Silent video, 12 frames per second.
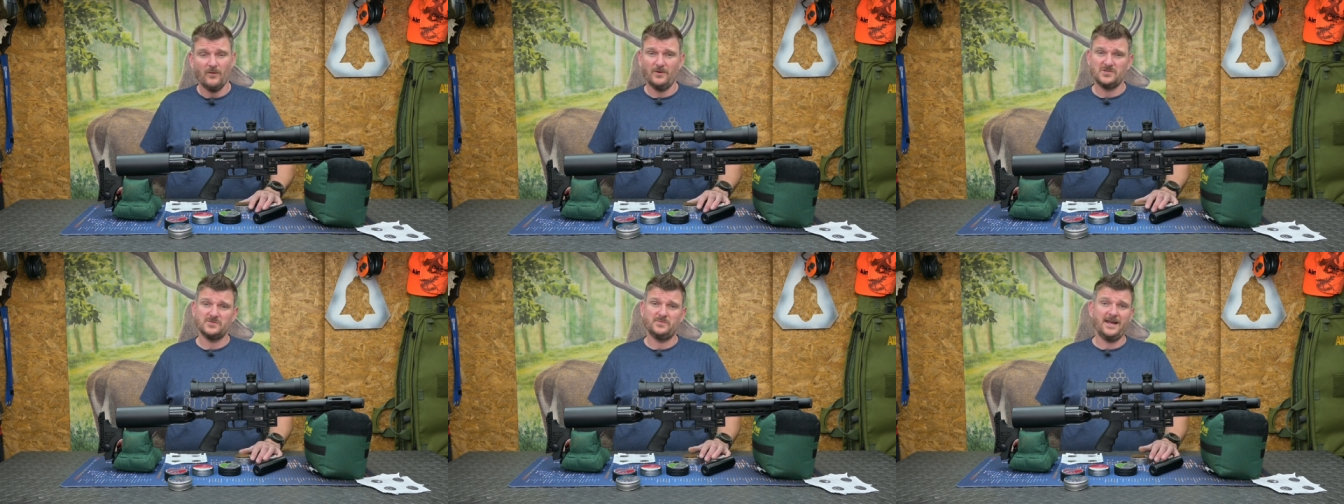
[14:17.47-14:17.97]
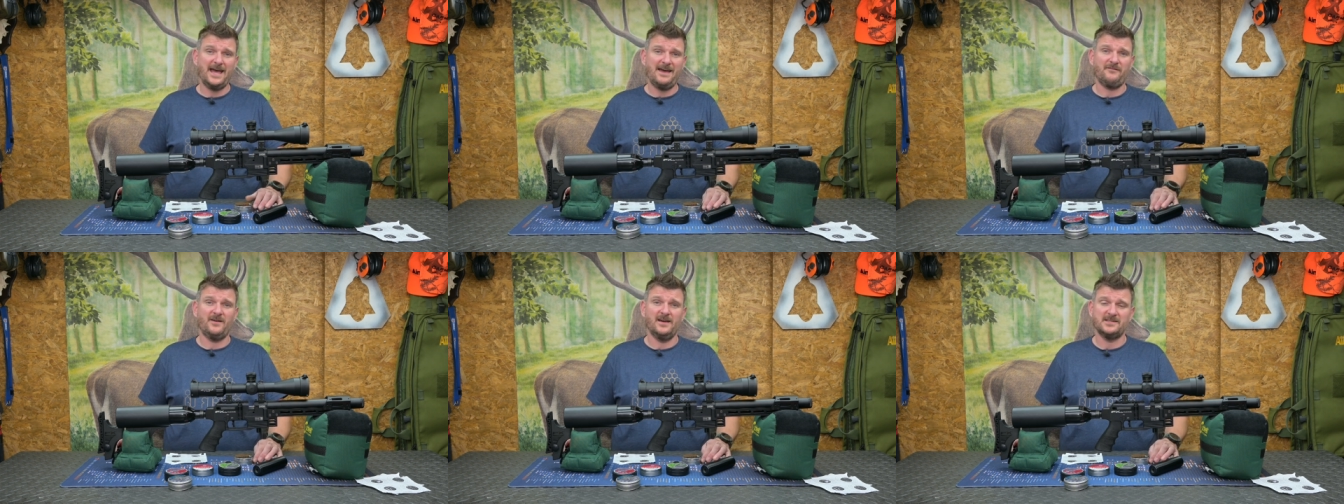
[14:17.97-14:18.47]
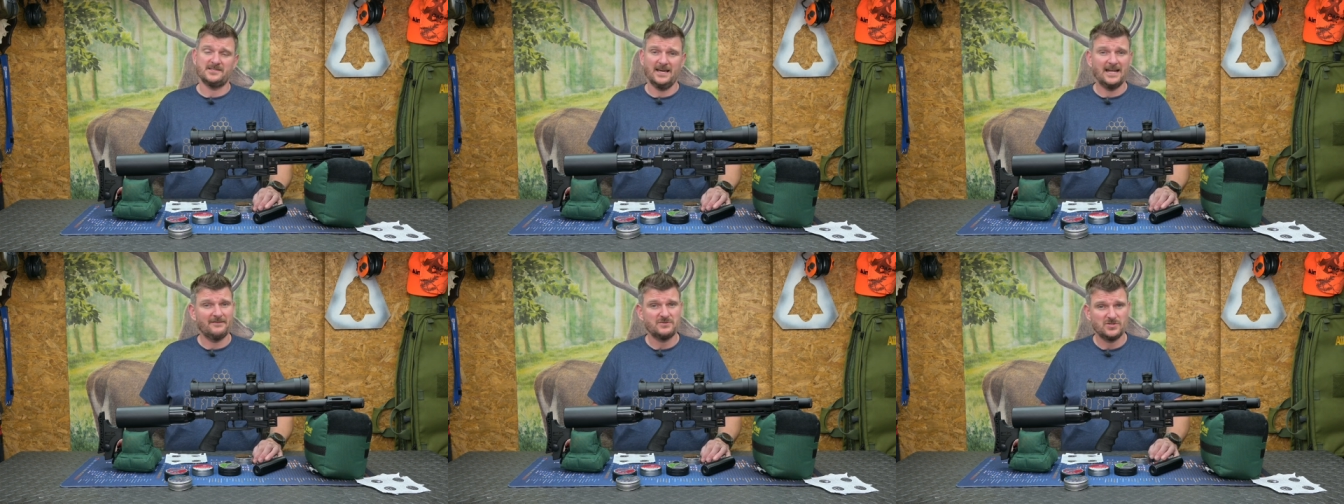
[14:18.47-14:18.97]
which has been FAC,
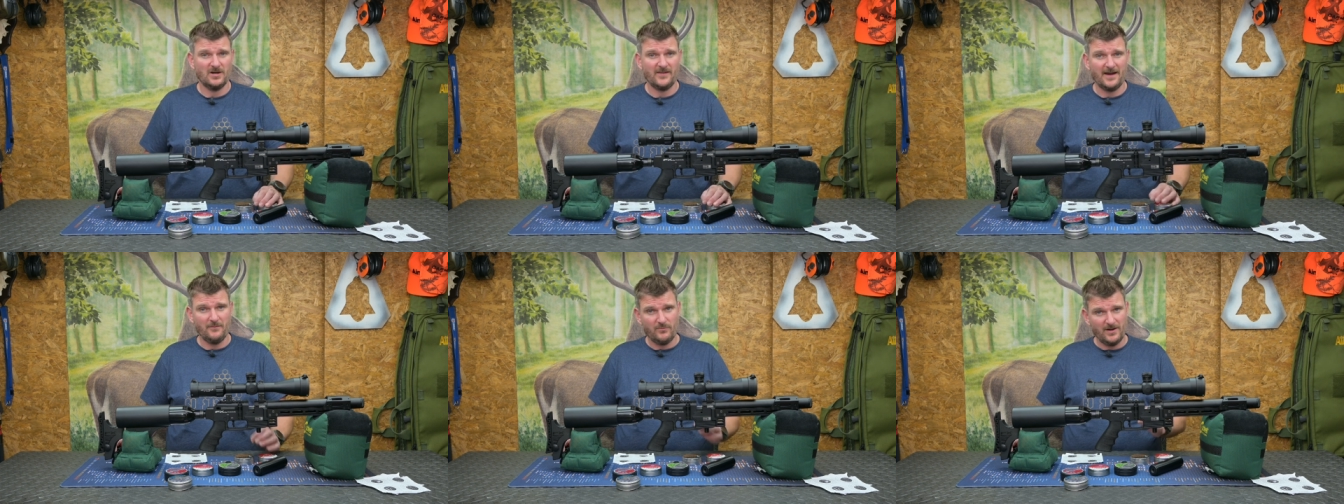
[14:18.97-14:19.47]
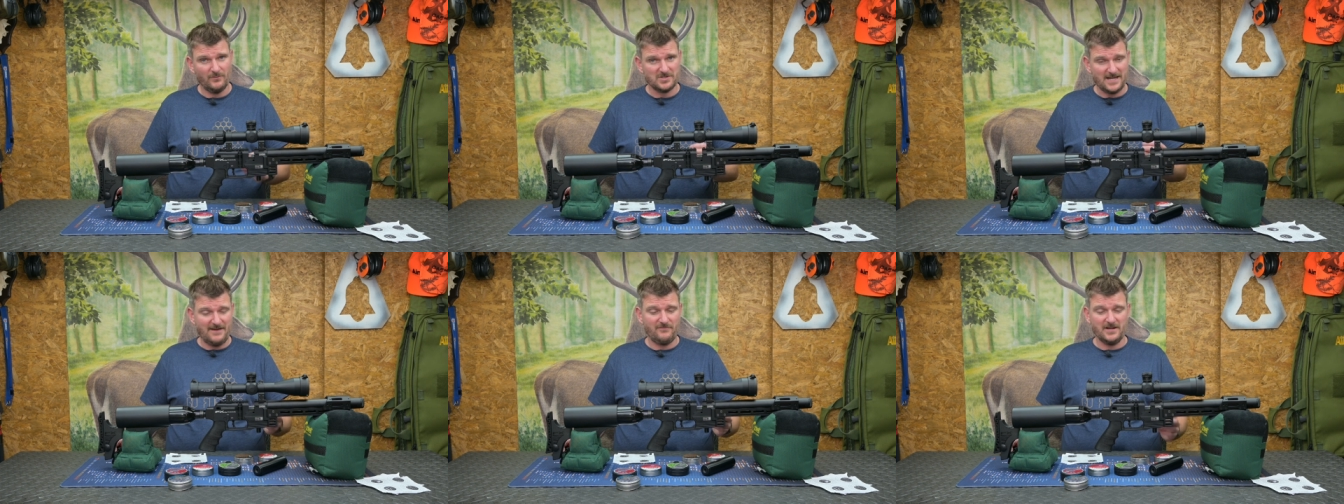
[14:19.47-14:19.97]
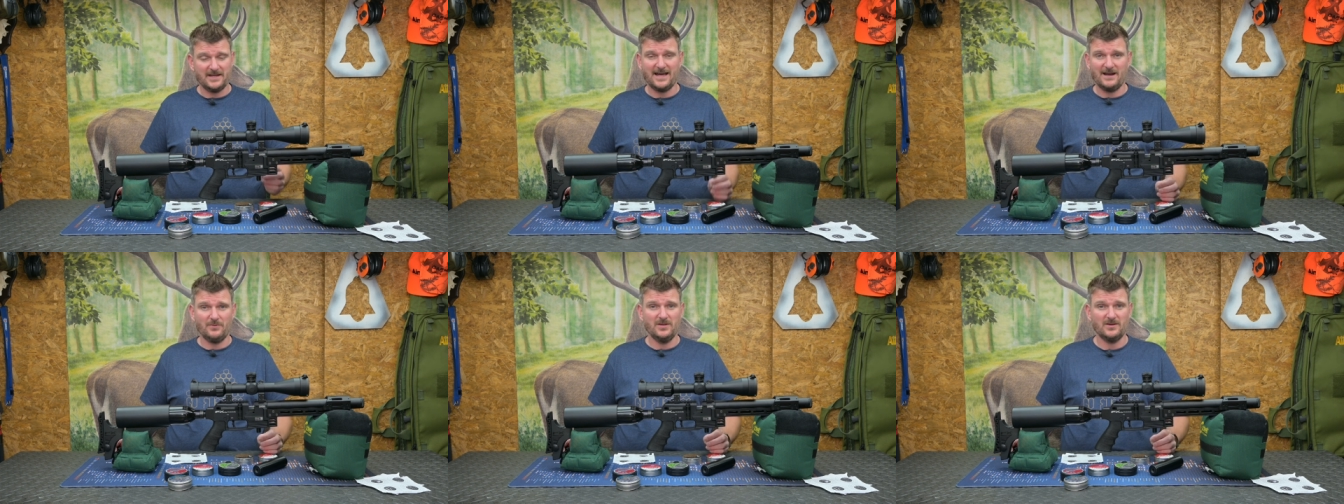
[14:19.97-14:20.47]
and I've shot that in pretty much every
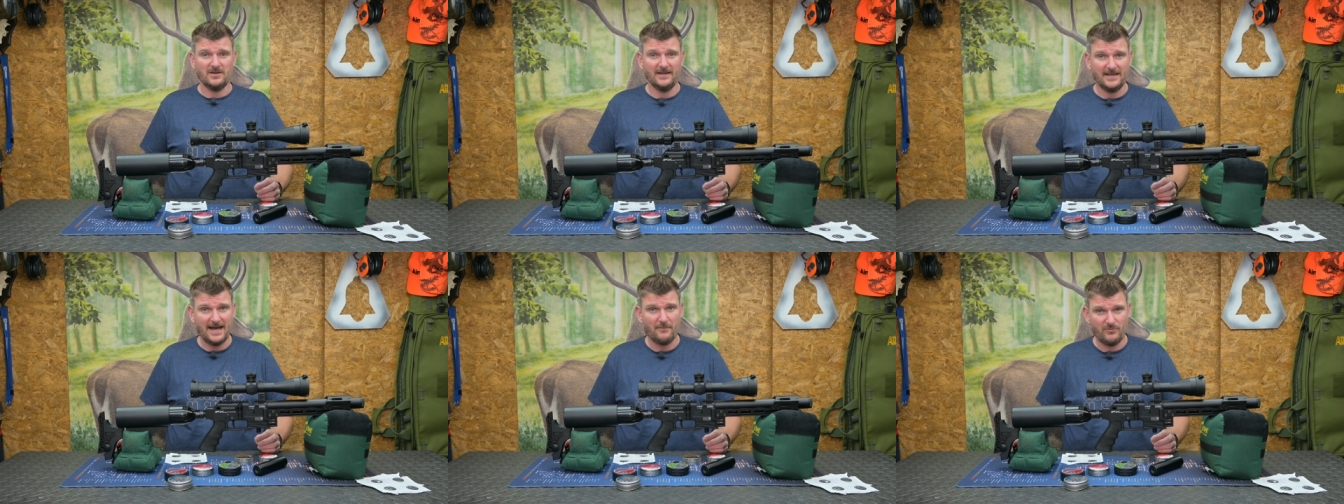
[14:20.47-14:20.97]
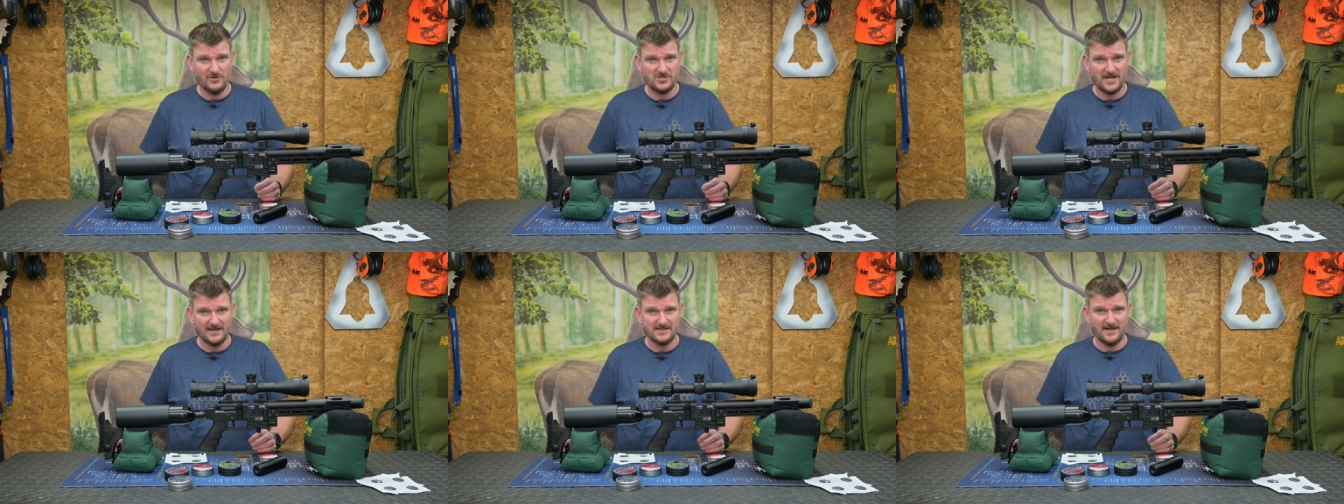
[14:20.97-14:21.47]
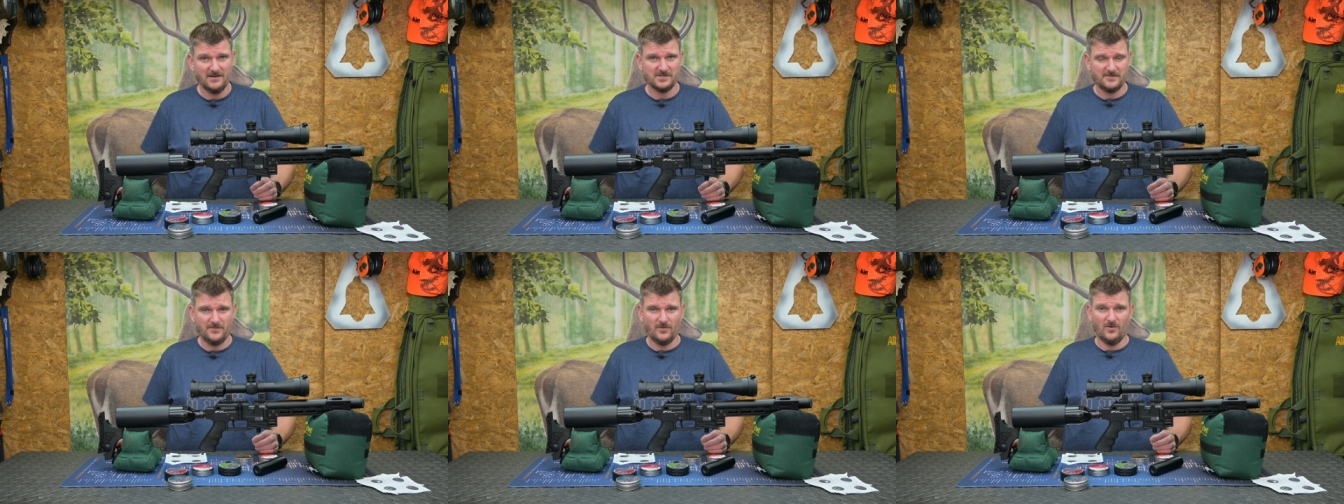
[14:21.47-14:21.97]
caliber you can get
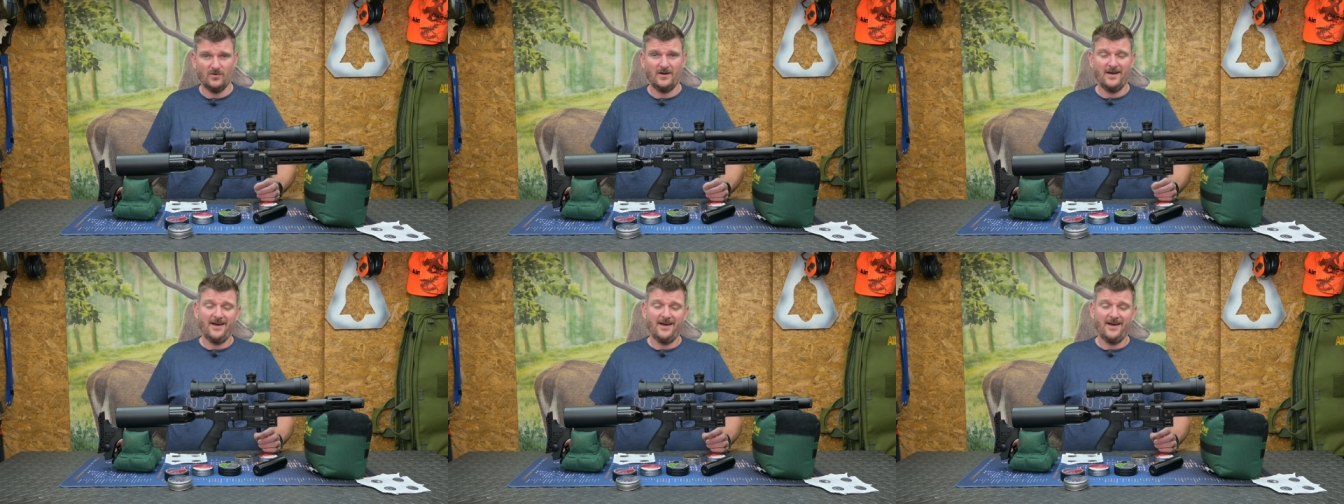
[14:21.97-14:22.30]
projectiles for.